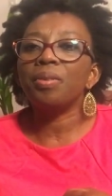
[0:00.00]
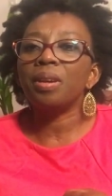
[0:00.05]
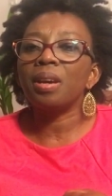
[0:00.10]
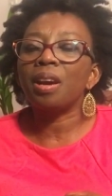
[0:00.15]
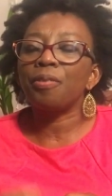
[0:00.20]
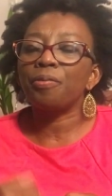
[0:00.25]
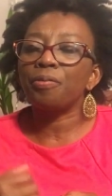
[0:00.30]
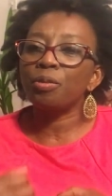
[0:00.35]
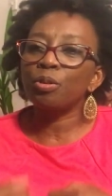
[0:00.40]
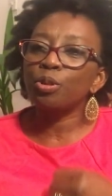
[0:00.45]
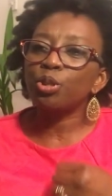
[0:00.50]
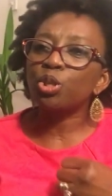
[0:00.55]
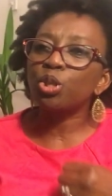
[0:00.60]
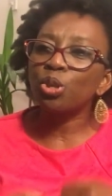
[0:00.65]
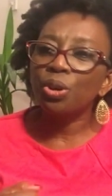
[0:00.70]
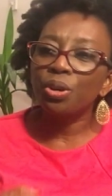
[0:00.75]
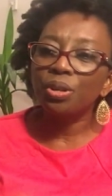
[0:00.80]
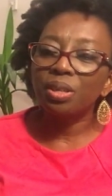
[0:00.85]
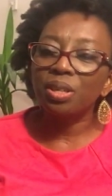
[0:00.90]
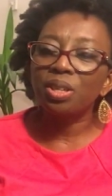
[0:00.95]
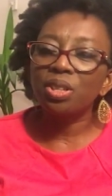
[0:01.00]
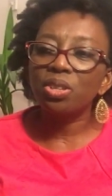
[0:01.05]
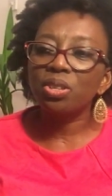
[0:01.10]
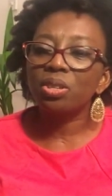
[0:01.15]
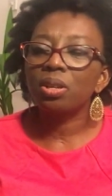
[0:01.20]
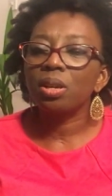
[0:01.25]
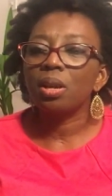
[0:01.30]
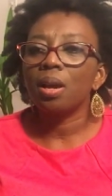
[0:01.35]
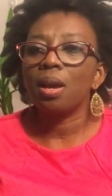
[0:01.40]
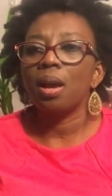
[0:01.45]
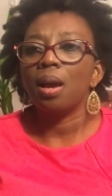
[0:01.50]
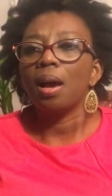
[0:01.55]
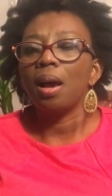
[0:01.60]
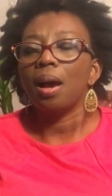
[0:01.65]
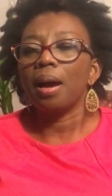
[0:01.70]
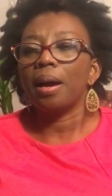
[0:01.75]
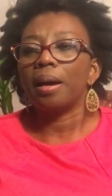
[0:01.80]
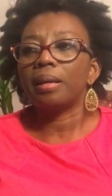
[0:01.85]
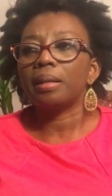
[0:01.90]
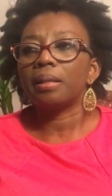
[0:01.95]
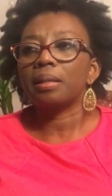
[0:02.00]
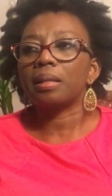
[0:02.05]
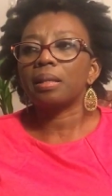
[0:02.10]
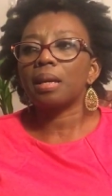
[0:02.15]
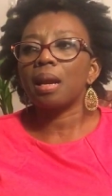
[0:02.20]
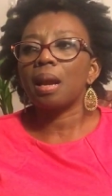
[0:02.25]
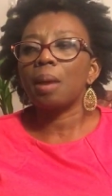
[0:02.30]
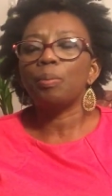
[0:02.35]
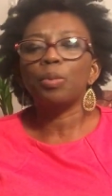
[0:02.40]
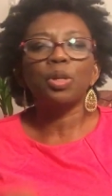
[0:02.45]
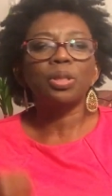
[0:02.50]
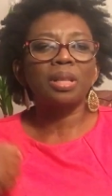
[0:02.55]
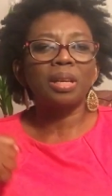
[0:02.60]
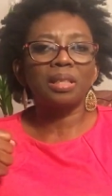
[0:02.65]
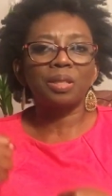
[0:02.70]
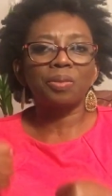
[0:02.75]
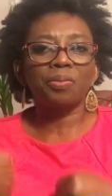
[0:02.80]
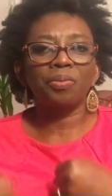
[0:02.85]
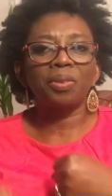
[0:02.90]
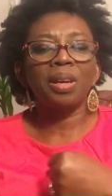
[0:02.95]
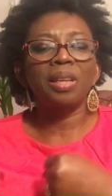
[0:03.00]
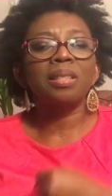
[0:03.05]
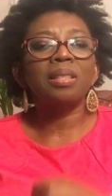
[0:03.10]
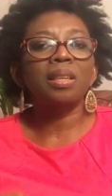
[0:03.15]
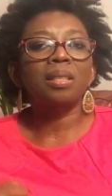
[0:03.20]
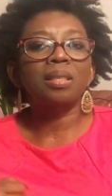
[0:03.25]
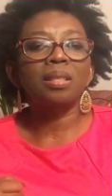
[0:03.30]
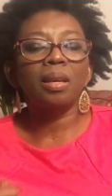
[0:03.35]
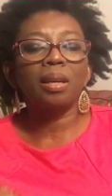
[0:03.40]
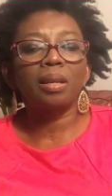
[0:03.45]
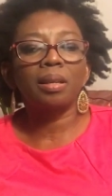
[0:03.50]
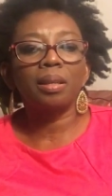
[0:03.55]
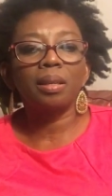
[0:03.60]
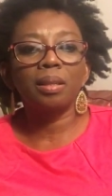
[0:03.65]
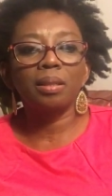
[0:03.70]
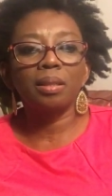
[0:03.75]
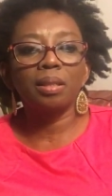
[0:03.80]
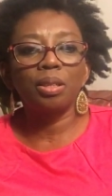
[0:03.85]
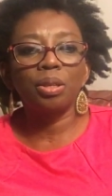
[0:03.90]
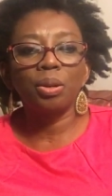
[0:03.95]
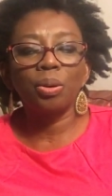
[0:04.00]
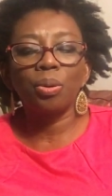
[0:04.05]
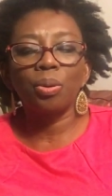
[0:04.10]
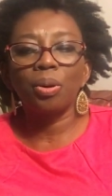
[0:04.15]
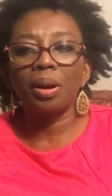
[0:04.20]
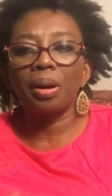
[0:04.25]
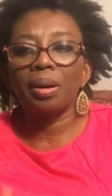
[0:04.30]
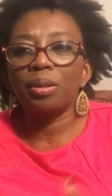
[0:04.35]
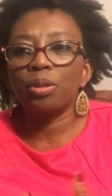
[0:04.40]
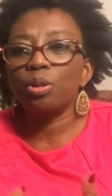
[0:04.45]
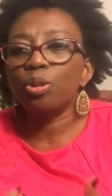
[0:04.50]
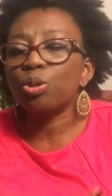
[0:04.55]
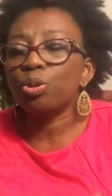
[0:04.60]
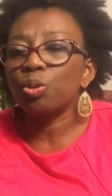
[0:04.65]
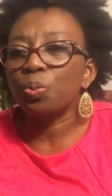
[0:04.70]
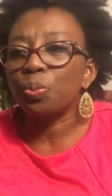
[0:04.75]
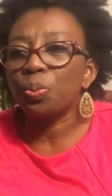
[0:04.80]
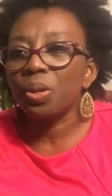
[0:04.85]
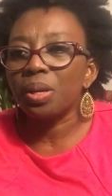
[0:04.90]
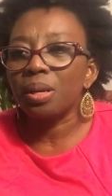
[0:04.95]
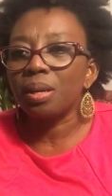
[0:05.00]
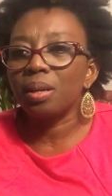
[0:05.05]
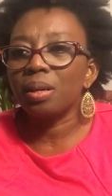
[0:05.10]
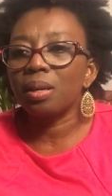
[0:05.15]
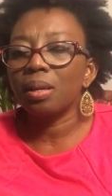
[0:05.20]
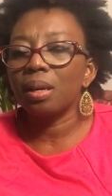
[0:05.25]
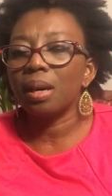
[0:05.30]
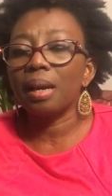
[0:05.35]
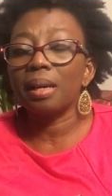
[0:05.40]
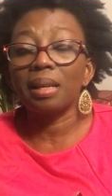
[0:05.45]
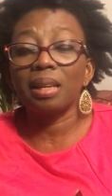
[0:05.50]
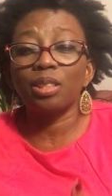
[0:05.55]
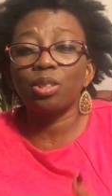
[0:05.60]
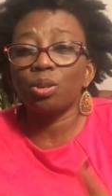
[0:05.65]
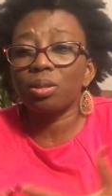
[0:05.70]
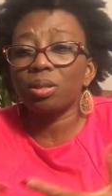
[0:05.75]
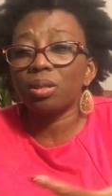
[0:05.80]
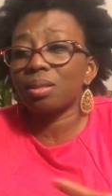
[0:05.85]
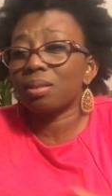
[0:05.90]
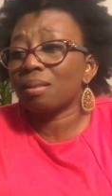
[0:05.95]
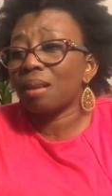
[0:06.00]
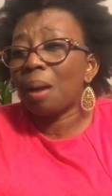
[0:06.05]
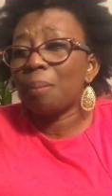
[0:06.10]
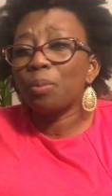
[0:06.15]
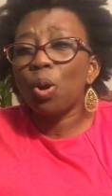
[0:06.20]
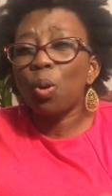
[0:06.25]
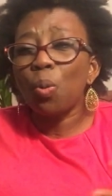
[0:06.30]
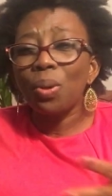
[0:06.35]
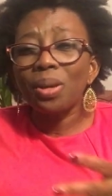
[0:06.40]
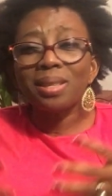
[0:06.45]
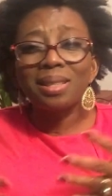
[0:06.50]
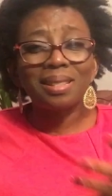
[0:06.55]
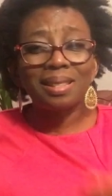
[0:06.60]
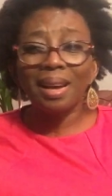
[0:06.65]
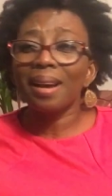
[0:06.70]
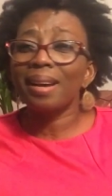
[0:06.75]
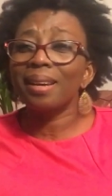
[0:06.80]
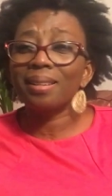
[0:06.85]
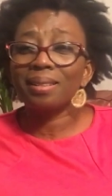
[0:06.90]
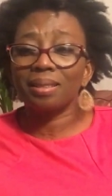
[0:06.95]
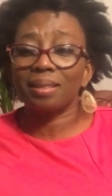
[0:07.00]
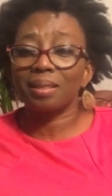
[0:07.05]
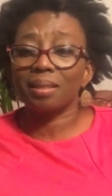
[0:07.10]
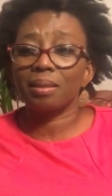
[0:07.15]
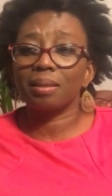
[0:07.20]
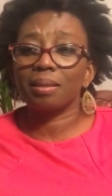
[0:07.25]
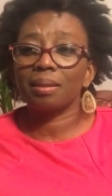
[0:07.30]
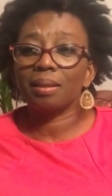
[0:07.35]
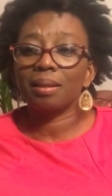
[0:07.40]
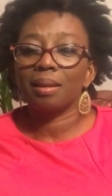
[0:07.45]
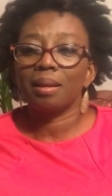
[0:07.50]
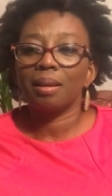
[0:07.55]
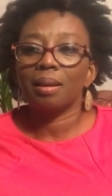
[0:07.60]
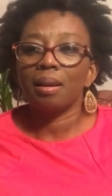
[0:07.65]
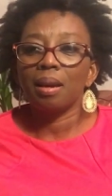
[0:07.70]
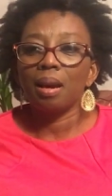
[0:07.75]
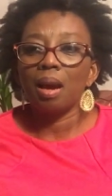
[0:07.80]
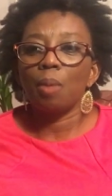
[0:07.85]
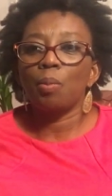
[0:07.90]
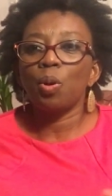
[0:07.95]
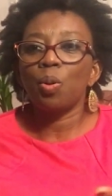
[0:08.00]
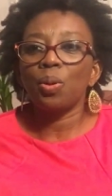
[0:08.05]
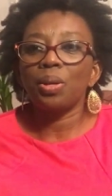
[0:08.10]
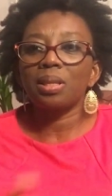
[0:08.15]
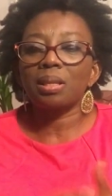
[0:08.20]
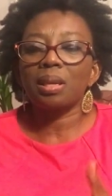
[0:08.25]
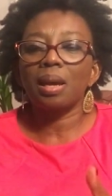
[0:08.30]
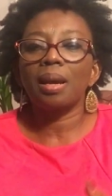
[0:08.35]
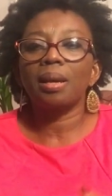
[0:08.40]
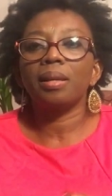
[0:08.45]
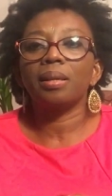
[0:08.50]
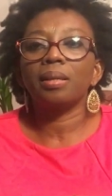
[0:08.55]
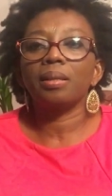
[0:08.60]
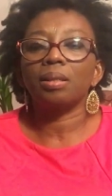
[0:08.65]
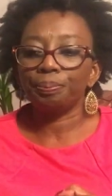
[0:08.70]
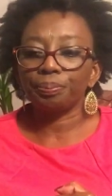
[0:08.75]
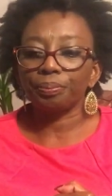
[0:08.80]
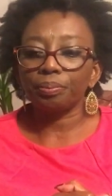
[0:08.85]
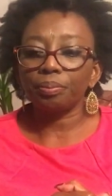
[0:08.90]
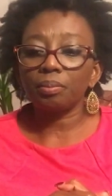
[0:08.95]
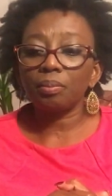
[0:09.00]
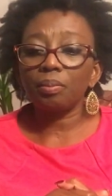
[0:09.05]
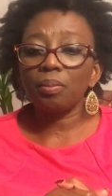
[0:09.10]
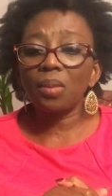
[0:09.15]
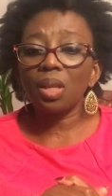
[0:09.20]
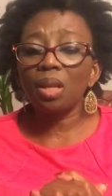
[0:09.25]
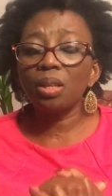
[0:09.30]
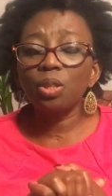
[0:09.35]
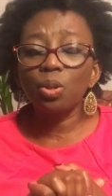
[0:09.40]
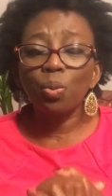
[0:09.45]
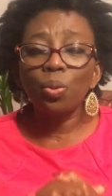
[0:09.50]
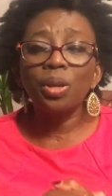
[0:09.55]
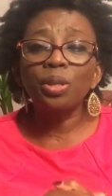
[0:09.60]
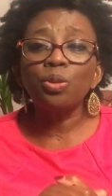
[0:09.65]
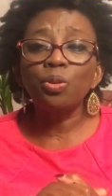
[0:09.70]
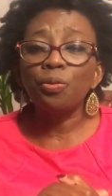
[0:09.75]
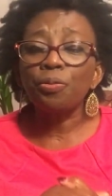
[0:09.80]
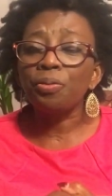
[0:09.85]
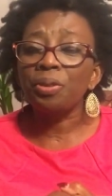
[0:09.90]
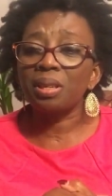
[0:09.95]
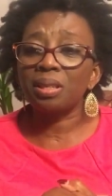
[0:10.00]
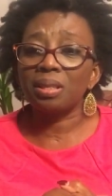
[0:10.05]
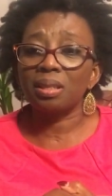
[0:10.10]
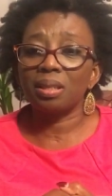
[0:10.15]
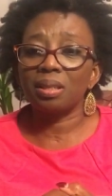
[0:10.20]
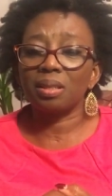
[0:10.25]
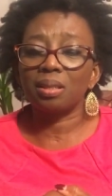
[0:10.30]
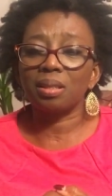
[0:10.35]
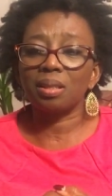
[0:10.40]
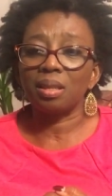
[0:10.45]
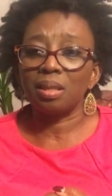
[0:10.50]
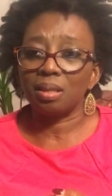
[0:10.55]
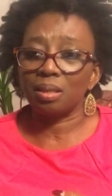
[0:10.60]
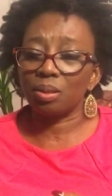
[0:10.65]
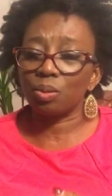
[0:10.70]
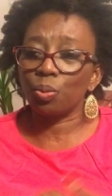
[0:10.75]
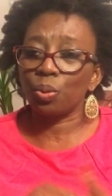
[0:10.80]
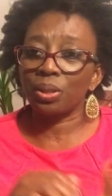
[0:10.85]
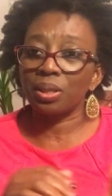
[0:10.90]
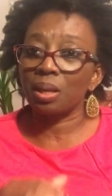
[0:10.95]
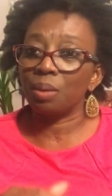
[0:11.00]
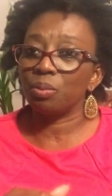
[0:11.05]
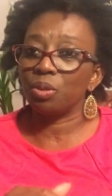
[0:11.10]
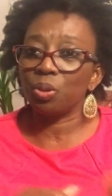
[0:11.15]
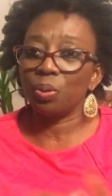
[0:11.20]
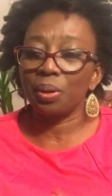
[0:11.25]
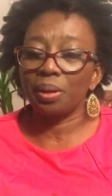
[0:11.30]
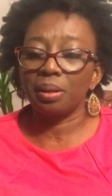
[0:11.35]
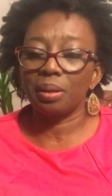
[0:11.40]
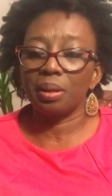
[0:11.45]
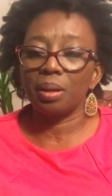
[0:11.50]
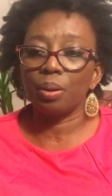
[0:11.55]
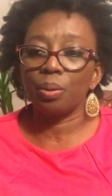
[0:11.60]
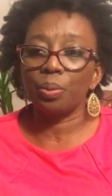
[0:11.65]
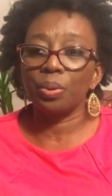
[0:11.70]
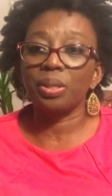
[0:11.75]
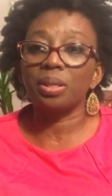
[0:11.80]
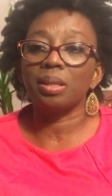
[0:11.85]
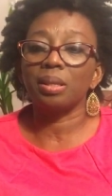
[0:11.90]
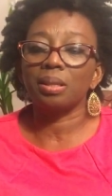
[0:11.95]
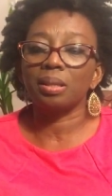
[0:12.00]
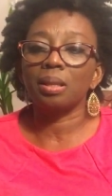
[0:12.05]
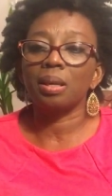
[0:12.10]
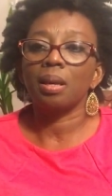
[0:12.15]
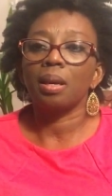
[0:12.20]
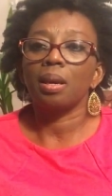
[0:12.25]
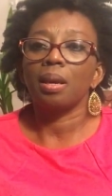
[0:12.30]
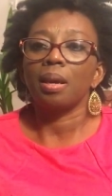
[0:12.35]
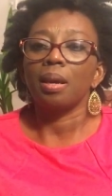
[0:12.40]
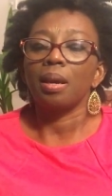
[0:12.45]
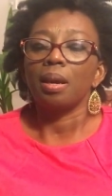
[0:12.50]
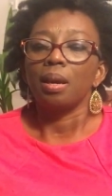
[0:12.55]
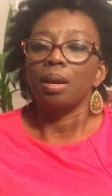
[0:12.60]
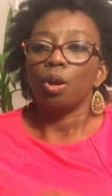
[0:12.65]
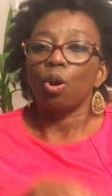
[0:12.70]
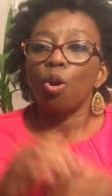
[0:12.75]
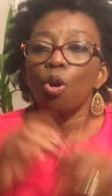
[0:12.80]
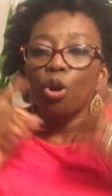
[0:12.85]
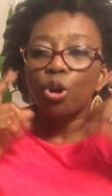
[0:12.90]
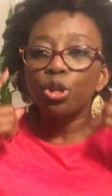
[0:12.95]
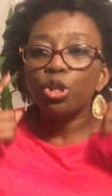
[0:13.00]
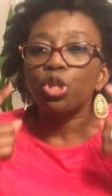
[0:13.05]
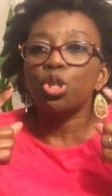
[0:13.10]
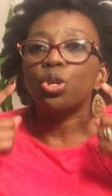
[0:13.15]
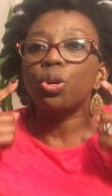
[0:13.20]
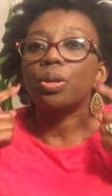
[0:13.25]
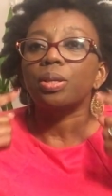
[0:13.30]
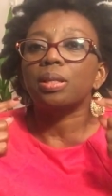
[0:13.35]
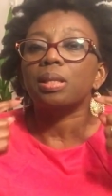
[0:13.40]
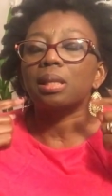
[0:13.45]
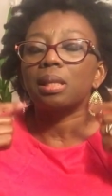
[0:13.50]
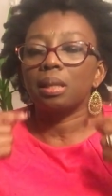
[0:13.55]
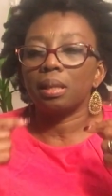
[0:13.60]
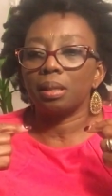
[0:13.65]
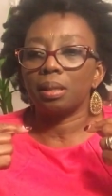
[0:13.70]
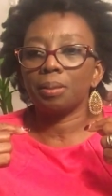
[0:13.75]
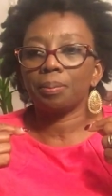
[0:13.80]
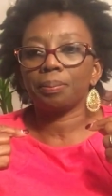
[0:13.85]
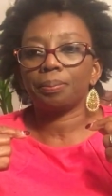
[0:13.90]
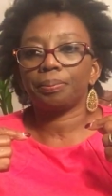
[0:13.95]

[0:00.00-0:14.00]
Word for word: I feel sluggish, and I'm not as fast as I used to be. And I'm always tired. I'm always tired. The way to fix it is what I'm doing now, which is consciously